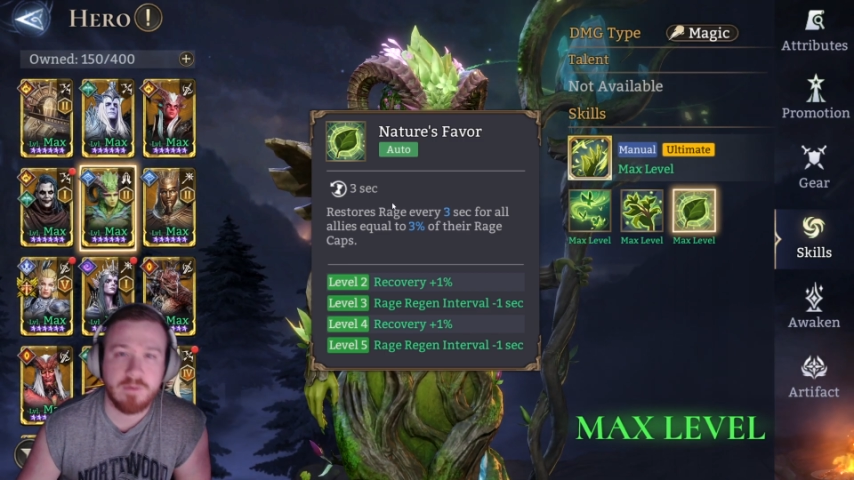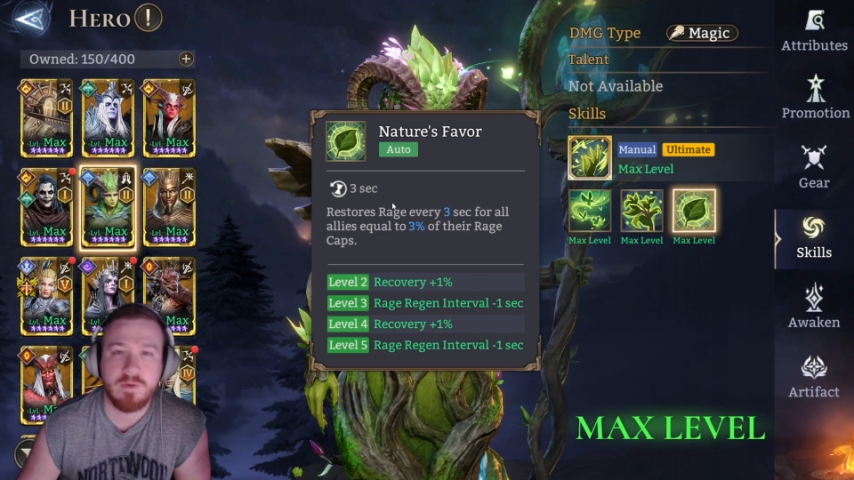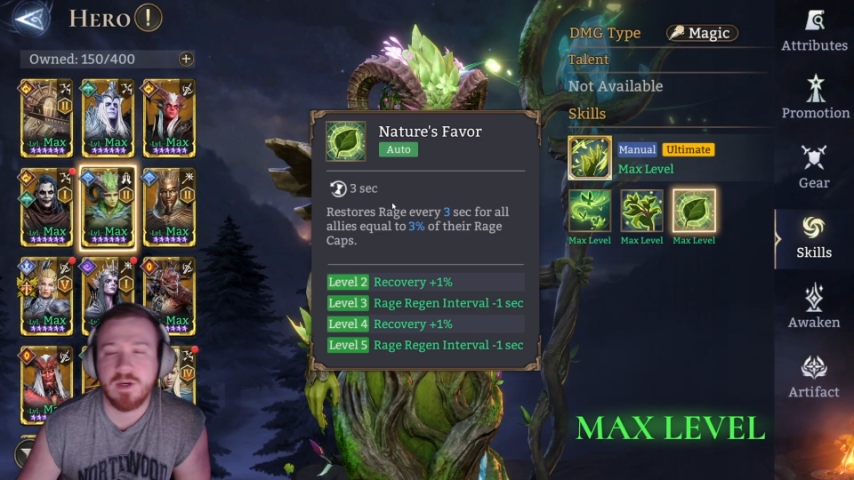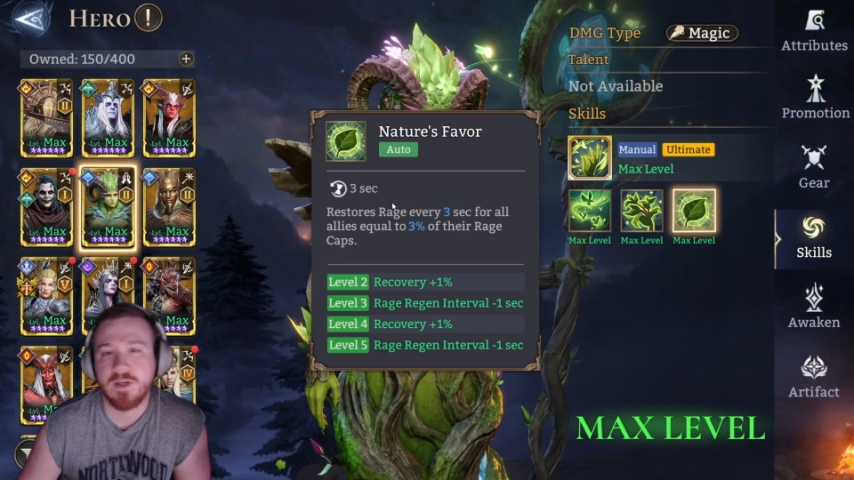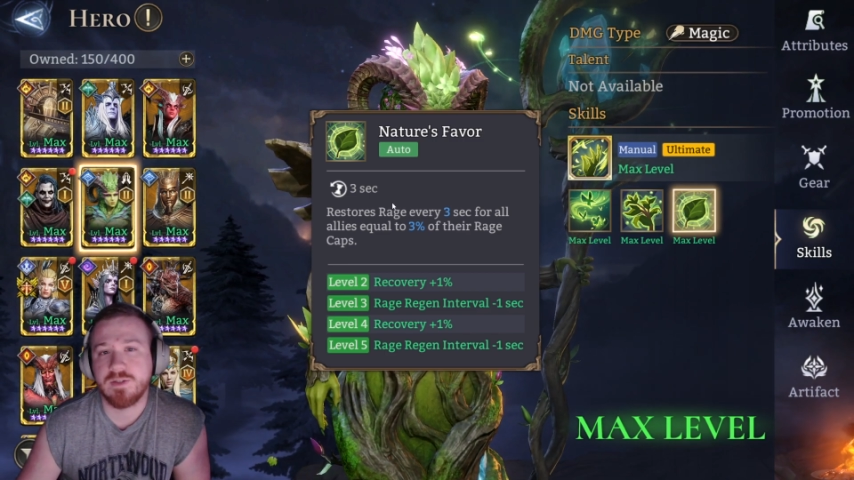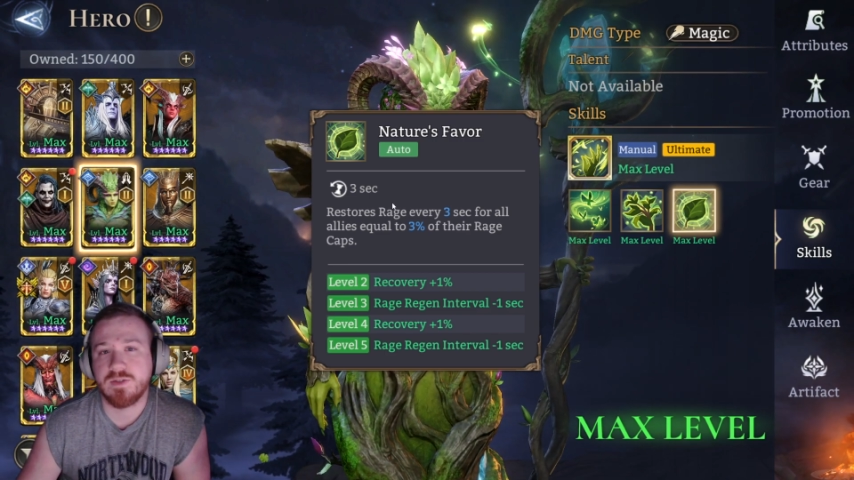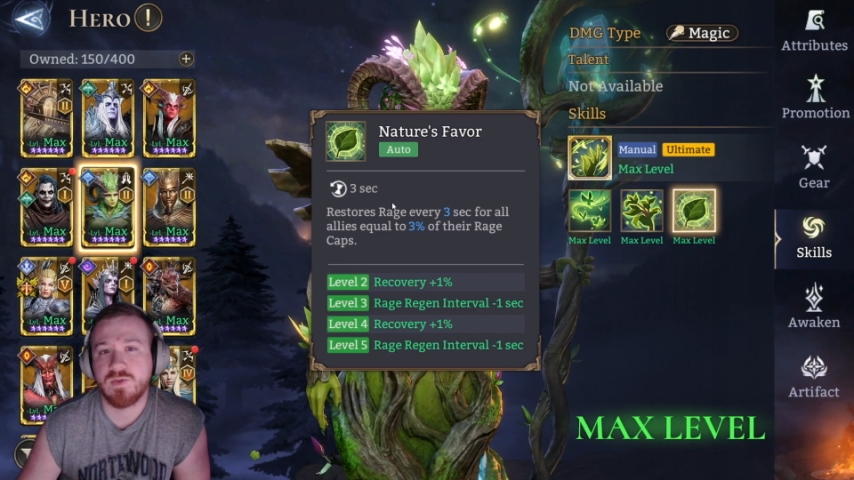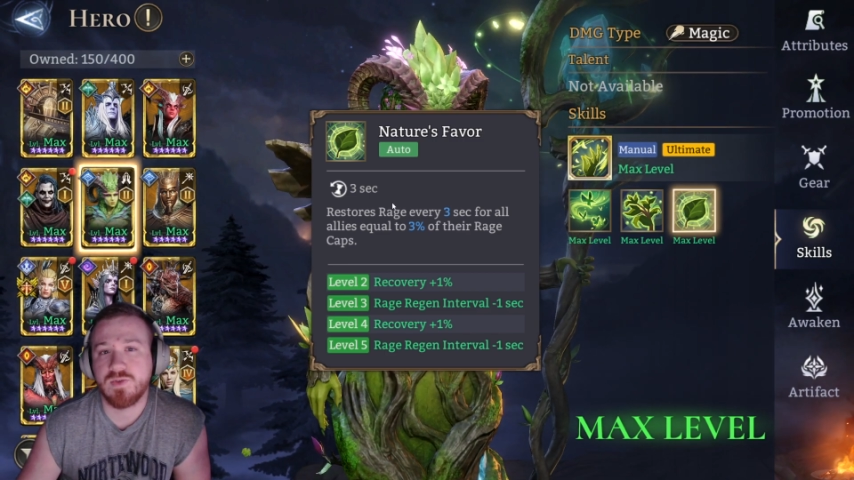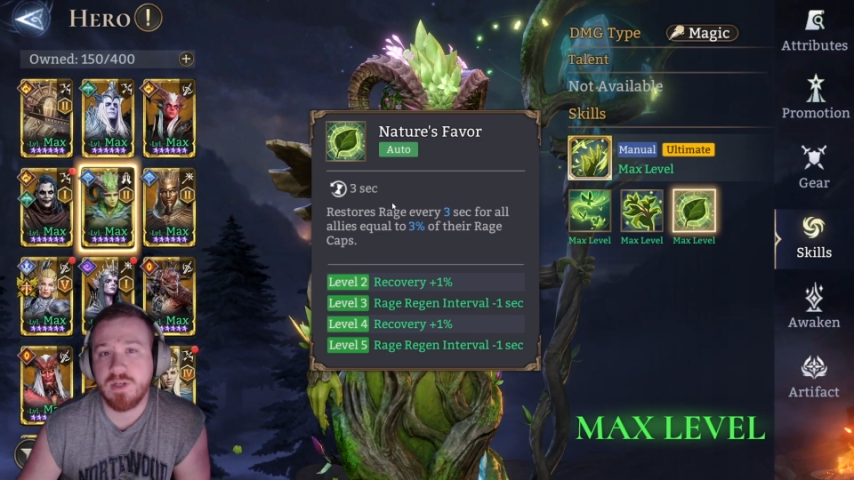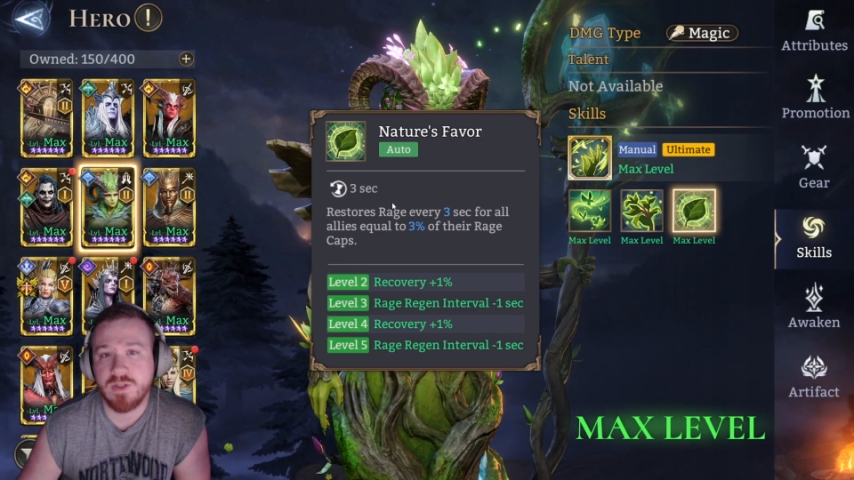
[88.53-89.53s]

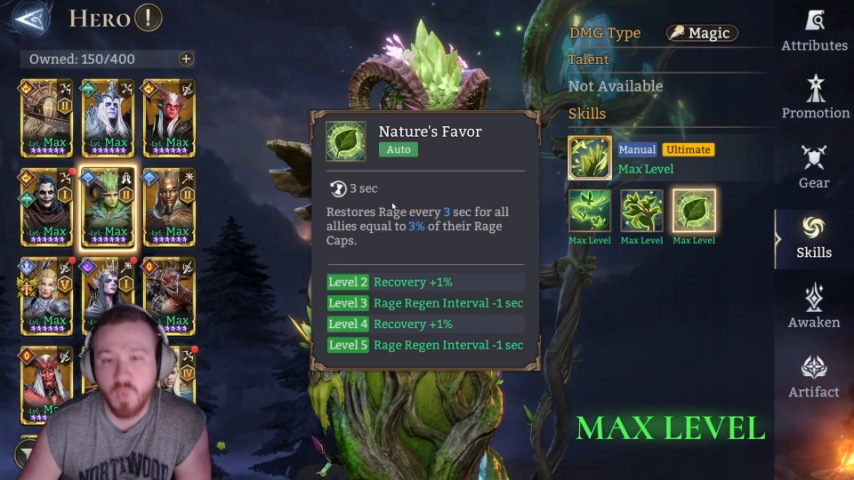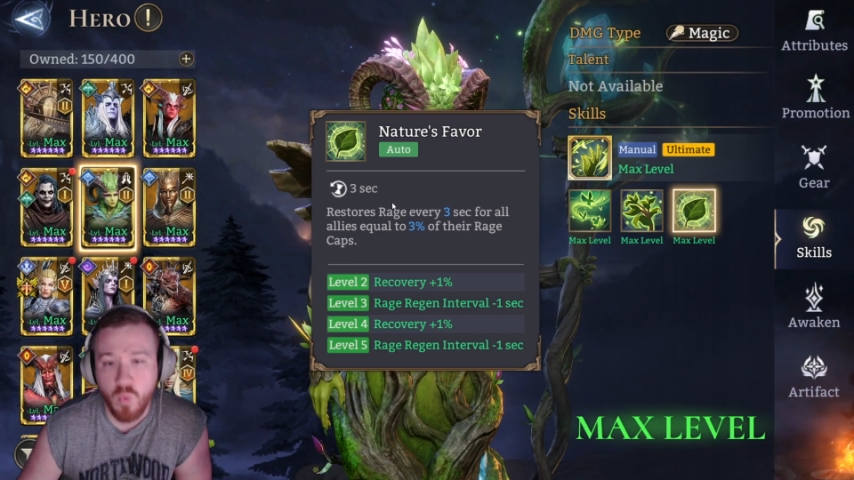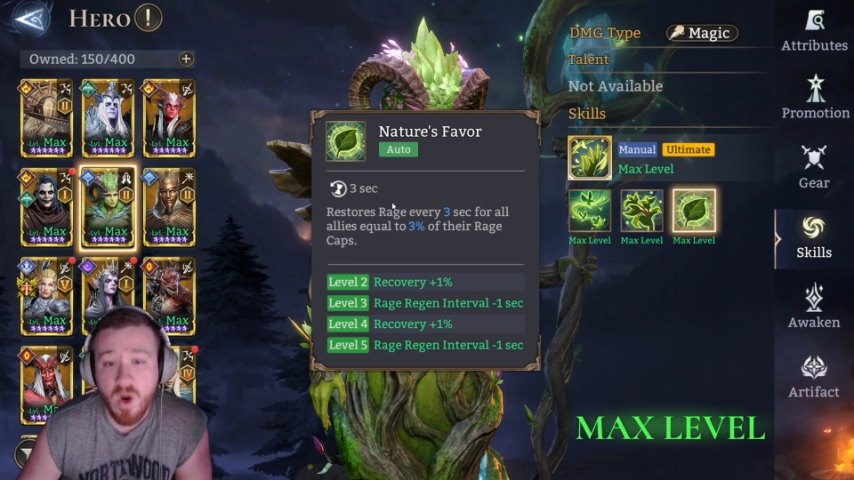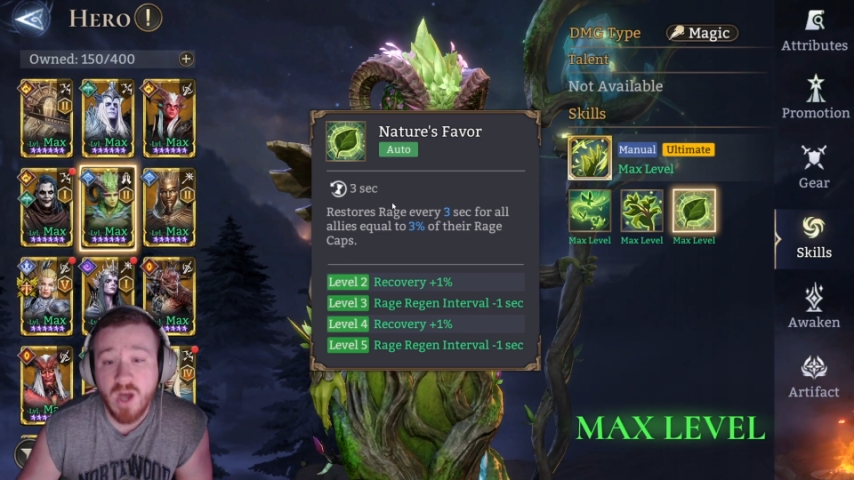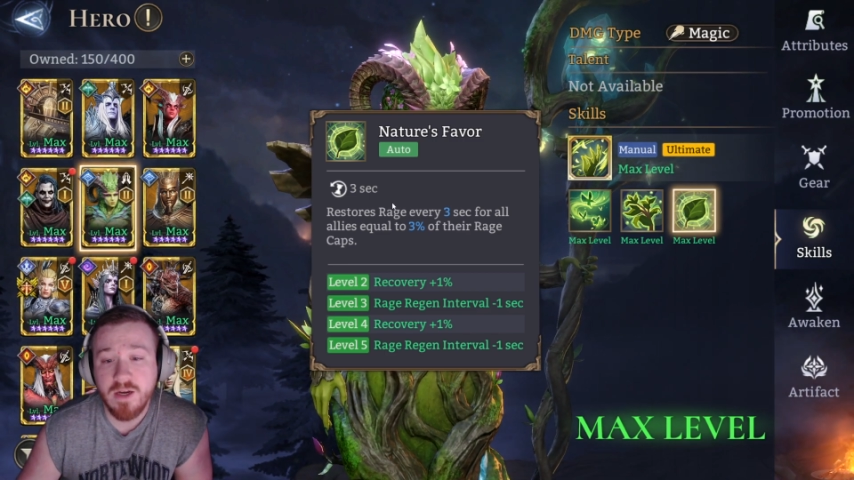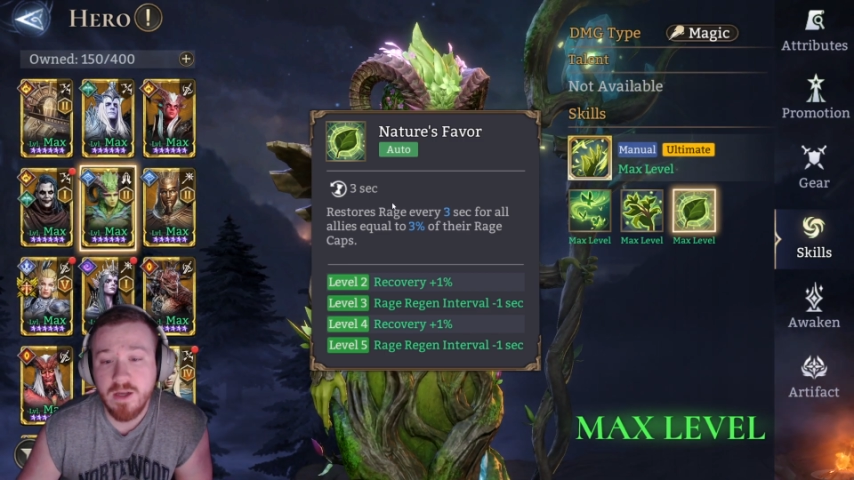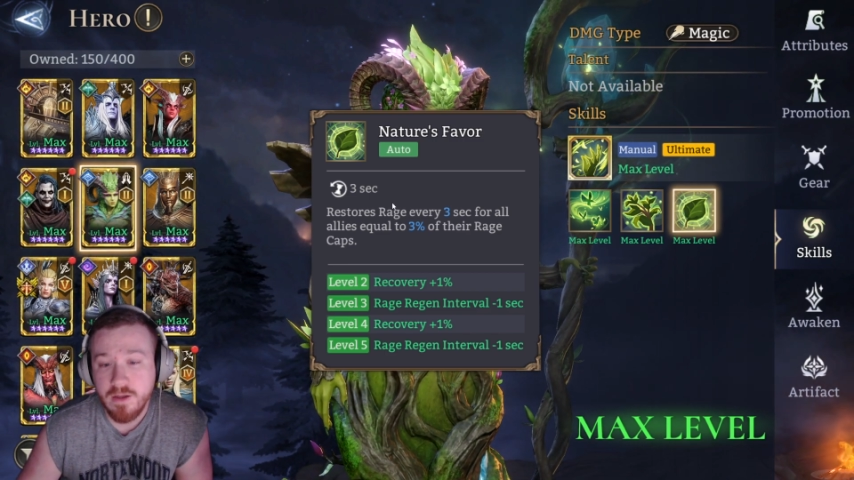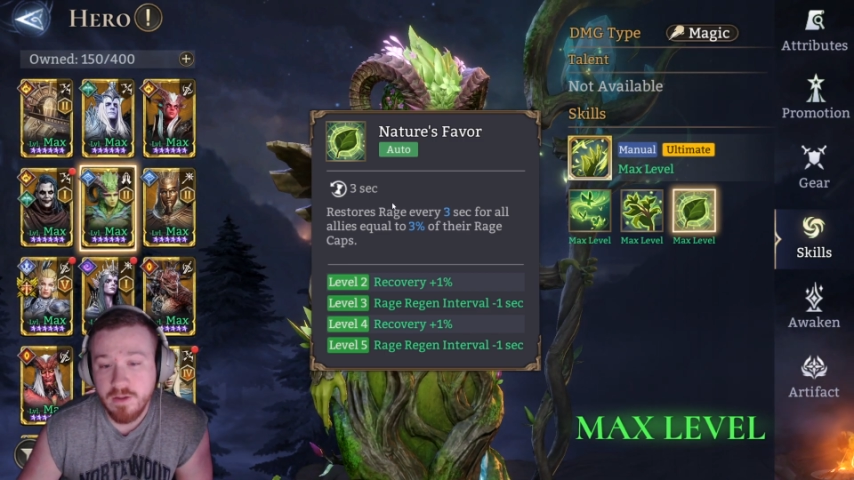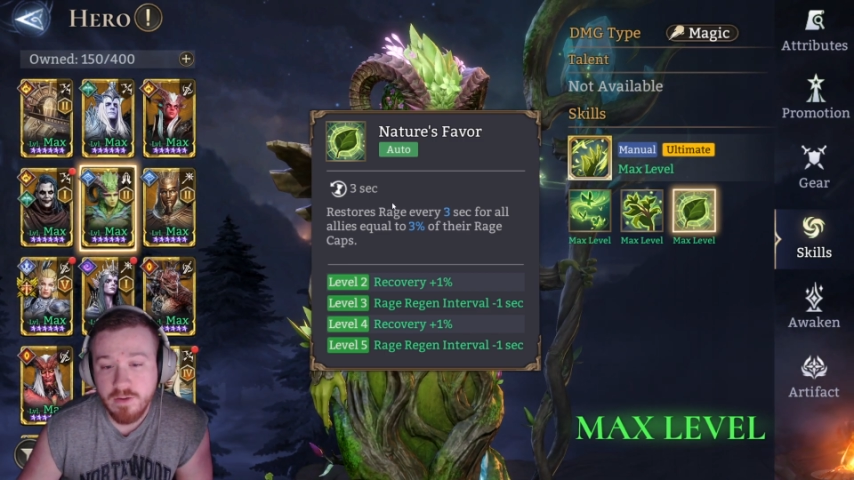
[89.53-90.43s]
because it's 1%